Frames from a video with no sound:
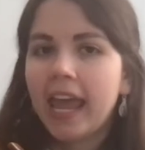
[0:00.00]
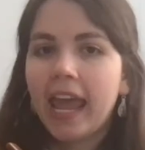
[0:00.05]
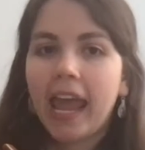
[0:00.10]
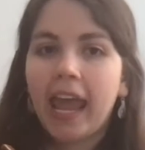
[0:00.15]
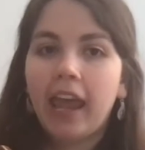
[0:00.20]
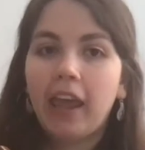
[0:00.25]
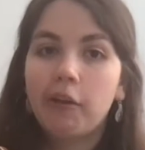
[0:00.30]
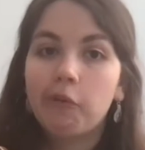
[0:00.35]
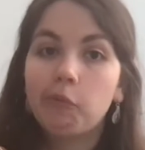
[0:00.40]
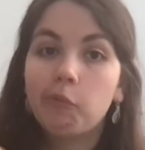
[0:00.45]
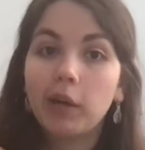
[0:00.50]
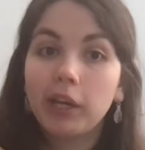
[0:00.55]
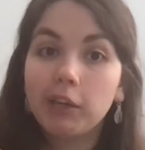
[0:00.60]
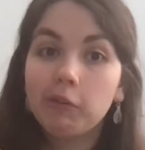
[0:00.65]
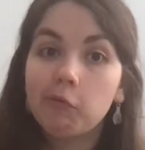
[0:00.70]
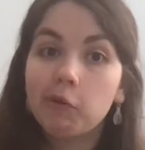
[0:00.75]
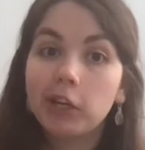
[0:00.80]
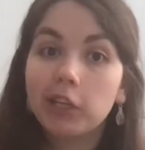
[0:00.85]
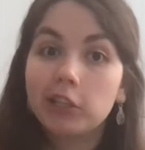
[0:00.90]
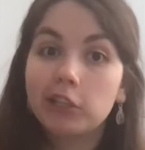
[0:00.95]
And what you
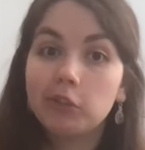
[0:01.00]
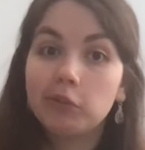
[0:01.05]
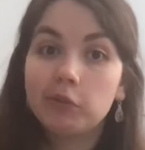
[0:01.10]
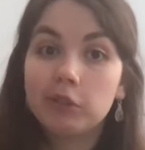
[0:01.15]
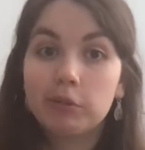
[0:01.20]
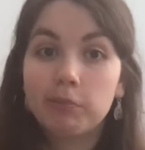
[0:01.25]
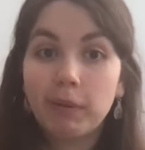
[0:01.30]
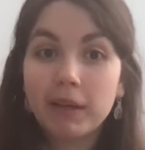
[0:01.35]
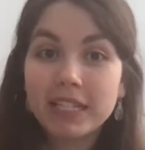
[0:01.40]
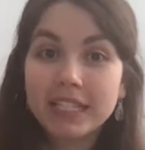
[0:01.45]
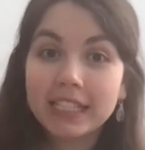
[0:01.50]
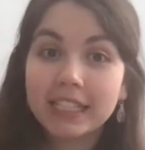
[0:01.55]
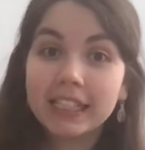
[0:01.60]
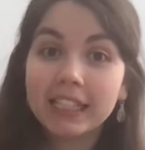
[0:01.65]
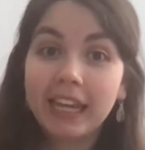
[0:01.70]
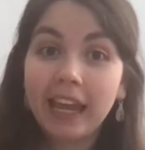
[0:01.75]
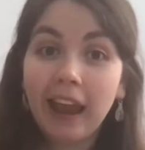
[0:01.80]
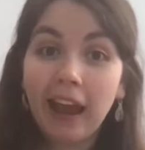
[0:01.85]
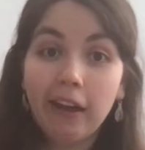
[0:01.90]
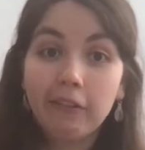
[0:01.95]
want to do is
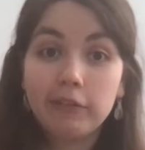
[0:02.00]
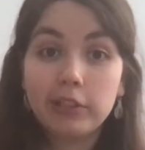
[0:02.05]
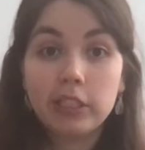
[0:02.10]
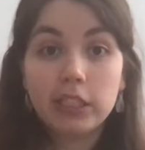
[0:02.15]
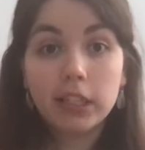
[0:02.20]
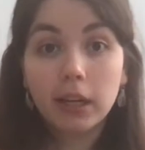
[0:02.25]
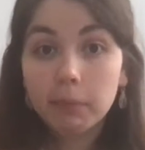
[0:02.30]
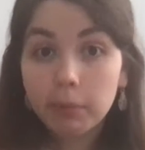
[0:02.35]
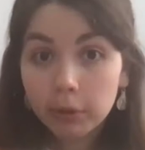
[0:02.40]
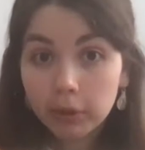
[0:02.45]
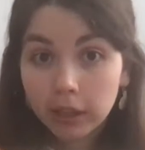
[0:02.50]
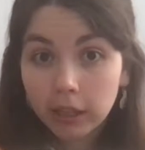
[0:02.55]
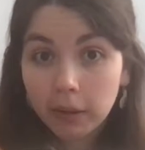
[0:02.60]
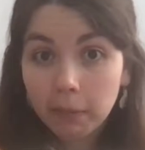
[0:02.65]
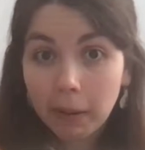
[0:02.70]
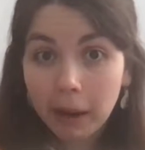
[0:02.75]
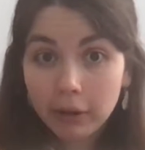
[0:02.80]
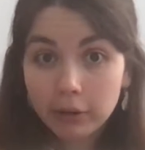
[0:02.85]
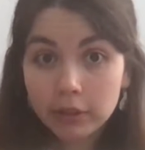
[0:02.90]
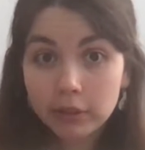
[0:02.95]
basically have double the
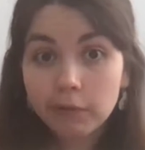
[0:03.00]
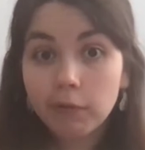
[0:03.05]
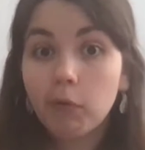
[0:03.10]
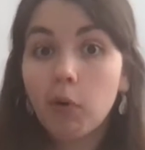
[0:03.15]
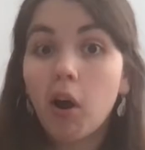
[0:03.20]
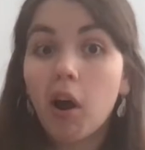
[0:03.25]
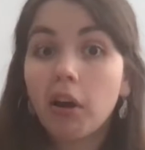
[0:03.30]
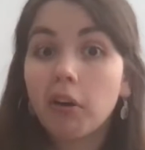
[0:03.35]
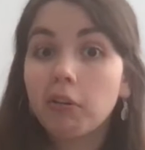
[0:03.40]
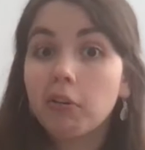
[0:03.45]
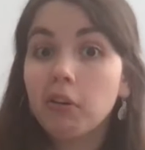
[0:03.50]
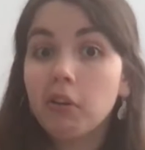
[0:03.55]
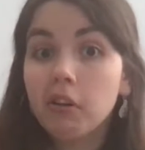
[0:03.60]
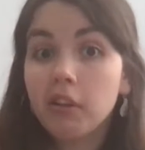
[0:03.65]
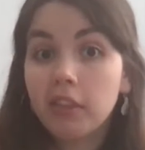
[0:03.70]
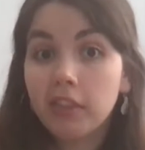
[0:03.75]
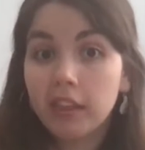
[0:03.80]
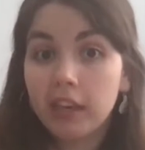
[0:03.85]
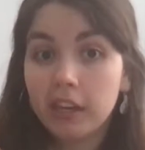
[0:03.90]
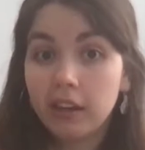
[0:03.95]
amount of water
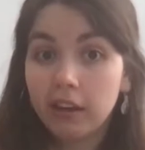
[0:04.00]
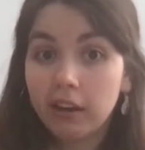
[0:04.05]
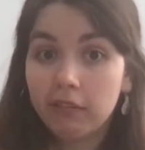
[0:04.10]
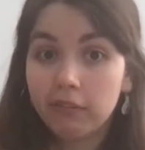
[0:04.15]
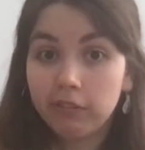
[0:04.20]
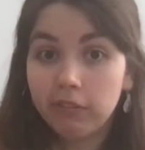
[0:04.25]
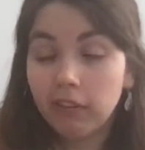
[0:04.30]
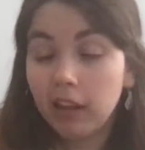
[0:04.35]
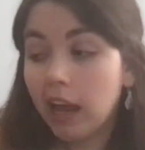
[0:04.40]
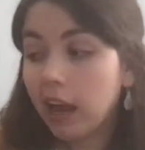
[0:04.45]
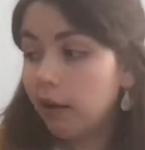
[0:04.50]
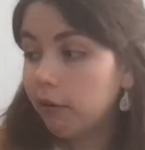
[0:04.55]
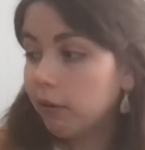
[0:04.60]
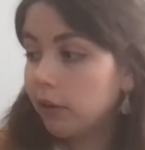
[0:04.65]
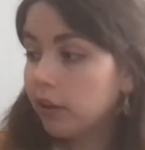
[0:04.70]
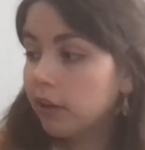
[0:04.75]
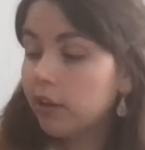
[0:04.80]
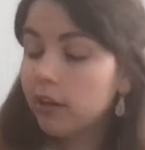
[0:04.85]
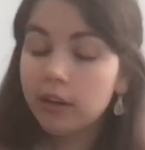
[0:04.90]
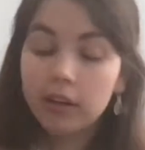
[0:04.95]
than you have flour.